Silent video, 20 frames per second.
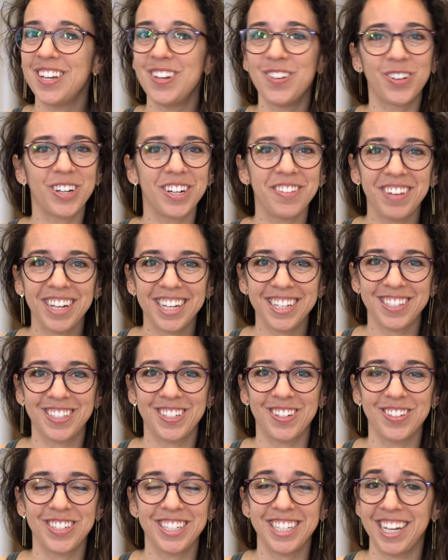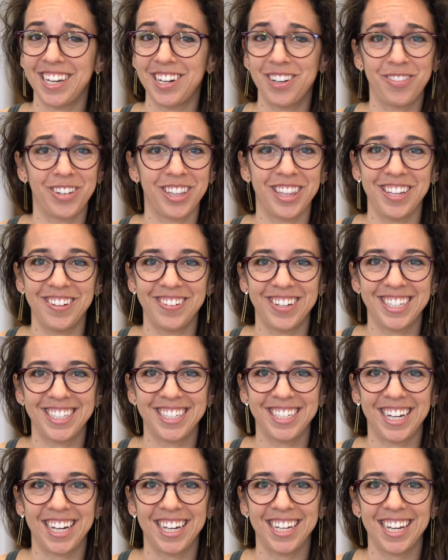nor am I associated with
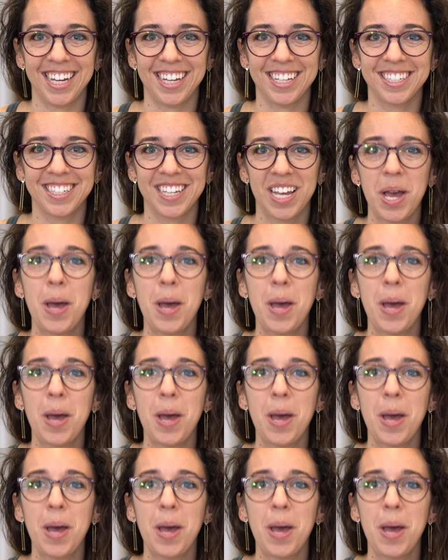USCIS,